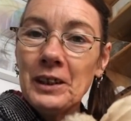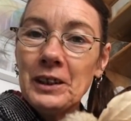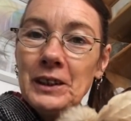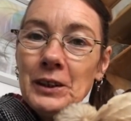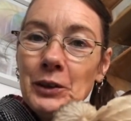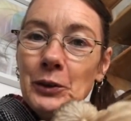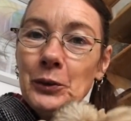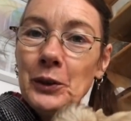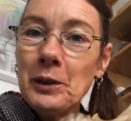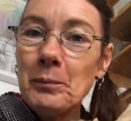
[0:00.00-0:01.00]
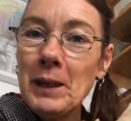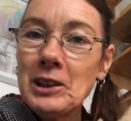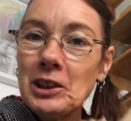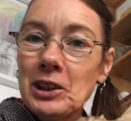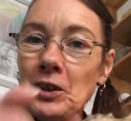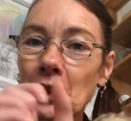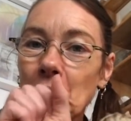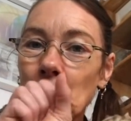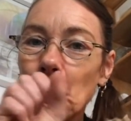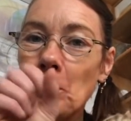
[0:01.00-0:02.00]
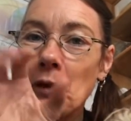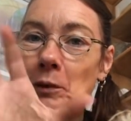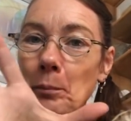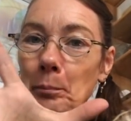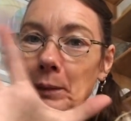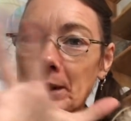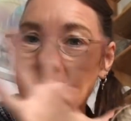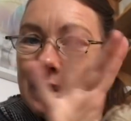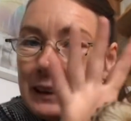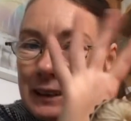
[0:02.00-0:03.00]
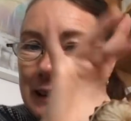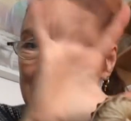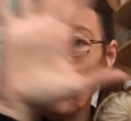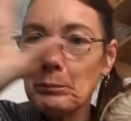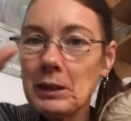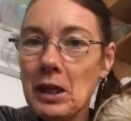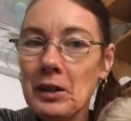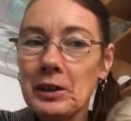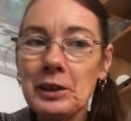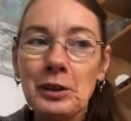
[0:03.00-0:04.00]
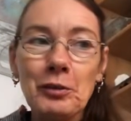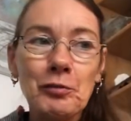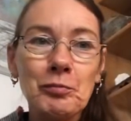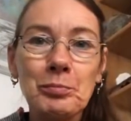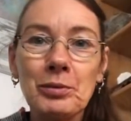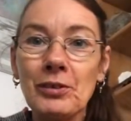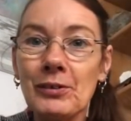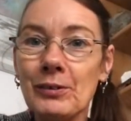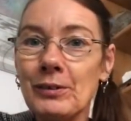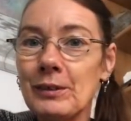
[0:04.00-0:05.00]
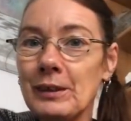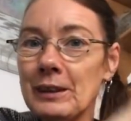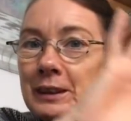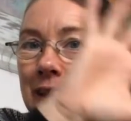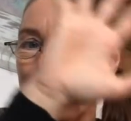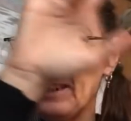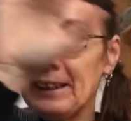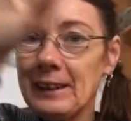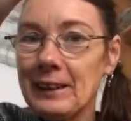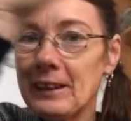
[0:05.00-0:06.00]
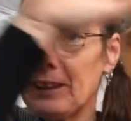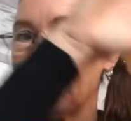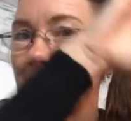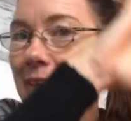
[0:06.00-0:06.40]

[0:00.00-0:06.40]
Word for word: So you could imagine that you are emitting some kind of ink